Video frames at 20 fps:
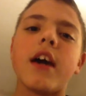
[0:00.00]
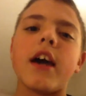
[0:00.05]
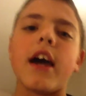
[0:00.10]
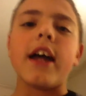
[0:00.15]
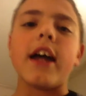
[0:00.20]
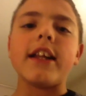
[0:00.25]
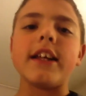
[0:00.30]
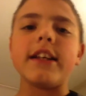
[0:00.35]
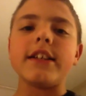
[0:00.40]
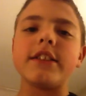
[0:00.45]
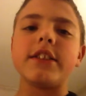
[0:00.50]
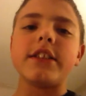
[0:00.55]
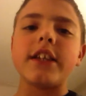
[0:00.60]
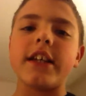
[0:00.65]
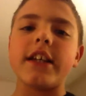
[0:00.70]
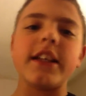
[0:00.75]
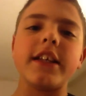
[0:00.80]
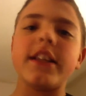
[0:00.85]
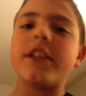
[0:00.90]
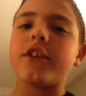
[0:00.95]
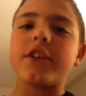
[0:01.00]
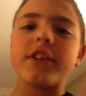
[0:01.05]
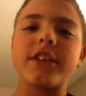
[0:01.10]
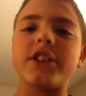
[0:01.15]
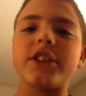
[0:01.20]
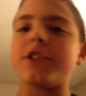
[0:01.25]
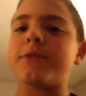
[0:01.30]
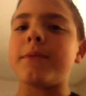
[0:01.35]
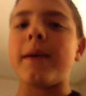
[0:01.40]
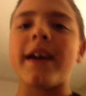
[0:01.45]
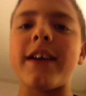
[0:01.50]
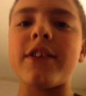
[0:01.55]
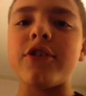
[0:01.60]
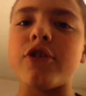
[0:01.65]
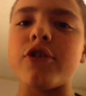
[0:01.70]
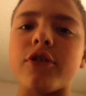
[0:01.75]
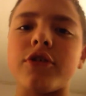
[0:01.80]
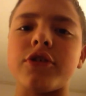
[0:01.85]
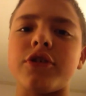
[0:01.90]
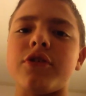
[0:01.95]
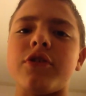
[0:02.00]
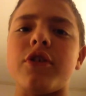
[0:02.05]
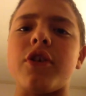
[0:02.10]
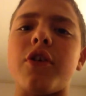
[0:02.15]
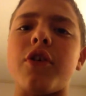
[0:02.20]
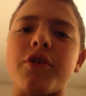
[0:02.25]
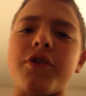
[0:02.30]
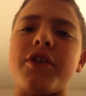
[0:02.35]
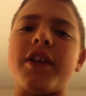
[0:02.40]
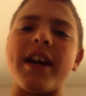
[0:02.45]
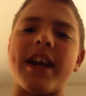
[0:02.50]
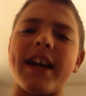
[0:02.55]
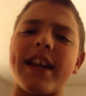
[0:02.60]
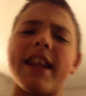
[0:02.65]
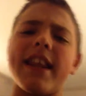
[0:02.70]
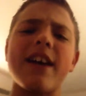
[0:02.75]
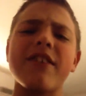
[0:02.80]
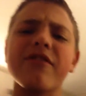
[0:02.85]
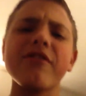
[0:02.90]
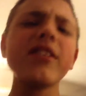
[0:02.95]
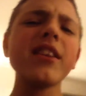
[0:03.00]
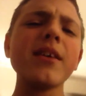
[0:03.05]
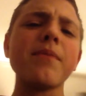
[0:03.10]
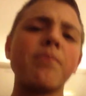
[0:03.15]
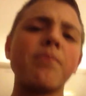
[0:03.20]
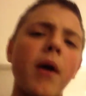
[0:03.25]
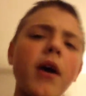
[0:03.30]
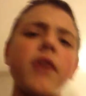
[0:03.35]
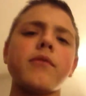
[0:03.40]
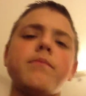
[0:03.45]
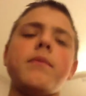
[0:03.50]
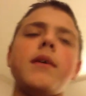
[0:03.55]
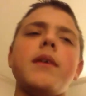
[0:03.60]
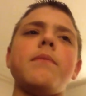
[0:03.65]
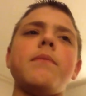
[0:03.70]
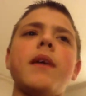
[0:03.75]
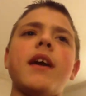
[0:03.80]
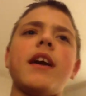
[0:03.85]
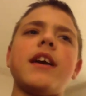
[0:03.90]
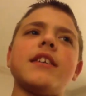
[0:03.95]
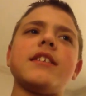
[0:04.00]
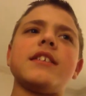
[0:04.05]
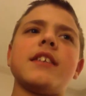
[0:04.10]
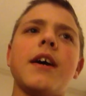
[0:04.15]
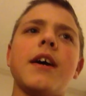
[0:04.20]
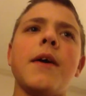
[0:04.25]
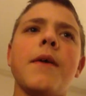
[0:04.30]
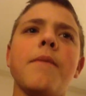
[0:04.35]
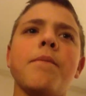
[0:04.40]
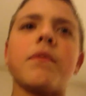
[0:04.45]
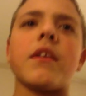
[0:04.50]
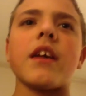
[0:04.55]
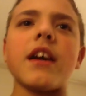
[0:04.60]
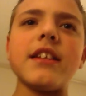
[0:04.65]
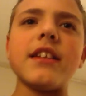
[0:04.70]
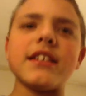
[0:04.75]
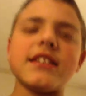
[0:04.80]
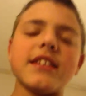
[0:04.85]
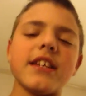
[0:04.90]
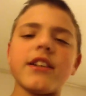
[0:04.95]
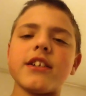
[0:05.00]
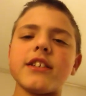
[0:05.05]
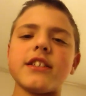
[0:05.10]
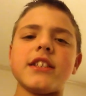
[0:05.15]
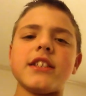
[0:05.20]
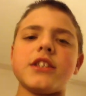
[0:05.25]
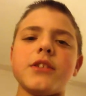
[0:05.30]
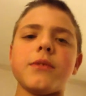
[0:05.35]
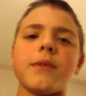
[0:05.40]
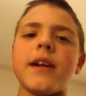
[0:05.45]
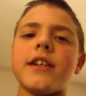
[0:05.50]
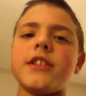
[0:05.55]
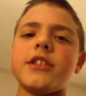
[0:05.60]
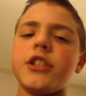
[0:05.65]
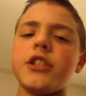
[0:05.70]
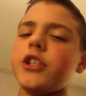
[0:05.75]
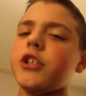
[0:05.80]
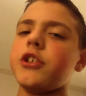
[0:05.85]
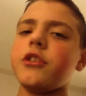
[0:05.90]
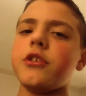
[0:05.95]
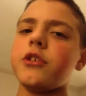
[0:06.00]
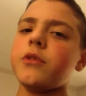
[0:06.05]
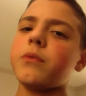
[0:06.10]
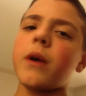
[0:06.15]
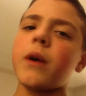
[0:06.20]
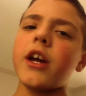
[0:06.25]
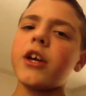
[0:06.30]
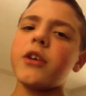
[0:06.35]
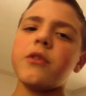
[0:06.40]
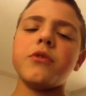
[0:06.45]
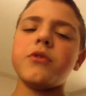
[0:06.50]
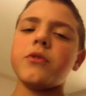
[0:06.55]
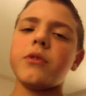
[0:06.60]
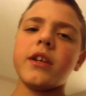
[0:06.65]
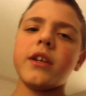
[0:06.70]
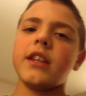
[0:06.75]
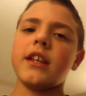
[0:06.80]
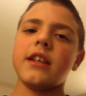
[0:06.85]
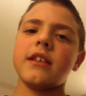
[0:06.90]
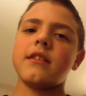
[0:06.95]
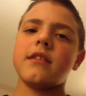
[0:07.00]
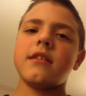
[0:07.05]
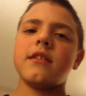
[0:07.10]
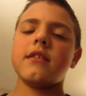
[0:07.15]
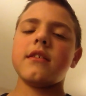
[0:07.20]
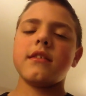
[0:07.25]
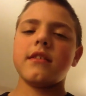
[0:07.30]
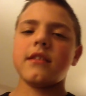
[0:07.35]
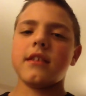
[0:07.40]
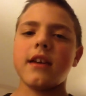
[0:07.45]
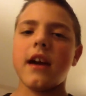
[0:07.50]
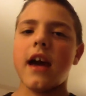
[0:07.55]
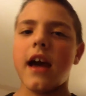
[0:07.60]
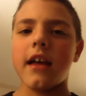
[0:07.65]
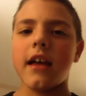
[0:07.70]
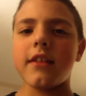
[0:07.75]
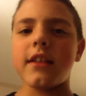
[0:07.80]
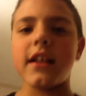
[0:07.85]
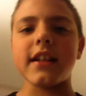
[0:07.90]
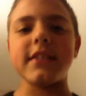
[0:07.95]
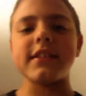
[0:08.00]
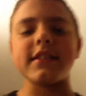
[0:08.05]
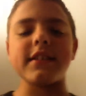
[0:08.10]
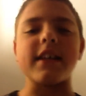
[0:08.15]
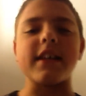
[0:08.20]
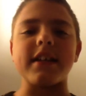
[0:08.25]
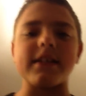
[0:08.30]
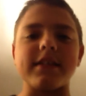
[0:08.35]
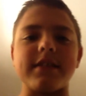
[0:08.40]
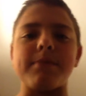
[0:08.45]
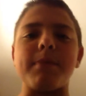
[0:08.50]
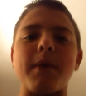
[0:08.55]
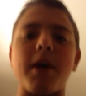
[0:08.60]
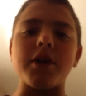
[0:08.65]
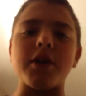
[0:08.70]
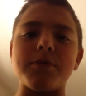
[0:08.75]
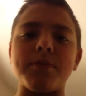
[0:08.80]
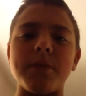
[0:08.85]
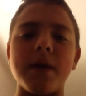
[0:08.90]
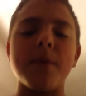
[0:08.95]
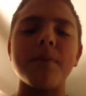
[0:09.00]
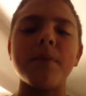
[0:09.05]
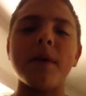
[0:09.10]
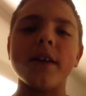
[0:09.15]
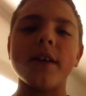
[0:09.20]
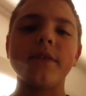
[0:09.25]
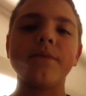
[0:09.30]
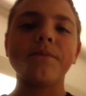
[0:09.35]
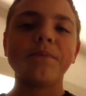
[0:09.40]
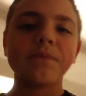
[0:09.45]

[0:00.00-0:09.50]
he's just making jokes through the whole thing, and that really bugged me, because it's a serious situation. Why are you doing this? That bugs me. But